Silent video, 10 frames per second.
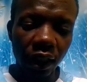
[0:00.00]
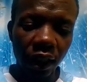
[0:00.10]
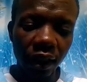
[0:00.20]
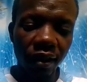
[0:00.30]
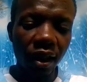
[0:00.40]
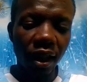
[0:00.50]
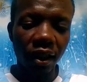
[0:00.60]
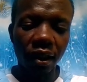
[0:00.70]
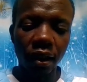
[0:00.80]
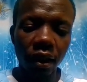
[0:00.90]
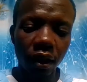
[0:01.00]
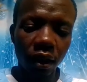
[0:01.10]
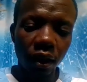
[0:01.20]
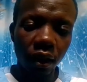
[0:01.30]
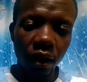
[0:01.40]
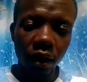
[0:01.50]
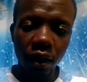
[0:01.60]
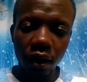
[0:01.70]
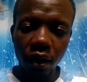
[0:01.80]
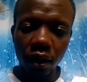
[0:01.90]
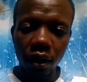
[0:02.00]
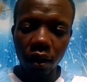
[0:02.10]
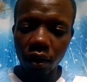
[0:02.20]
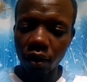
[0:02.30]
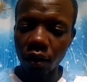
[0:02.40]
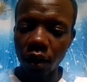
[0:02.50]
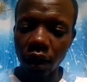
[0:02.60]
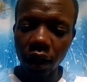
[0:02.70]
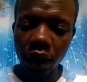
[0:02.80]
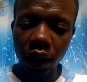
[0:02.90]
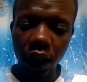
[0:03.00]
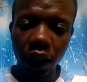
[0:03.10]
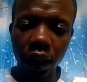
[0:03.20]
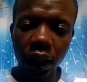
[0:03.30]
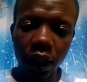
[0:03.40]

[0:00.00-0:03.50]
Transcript: Let's say that Serengeti.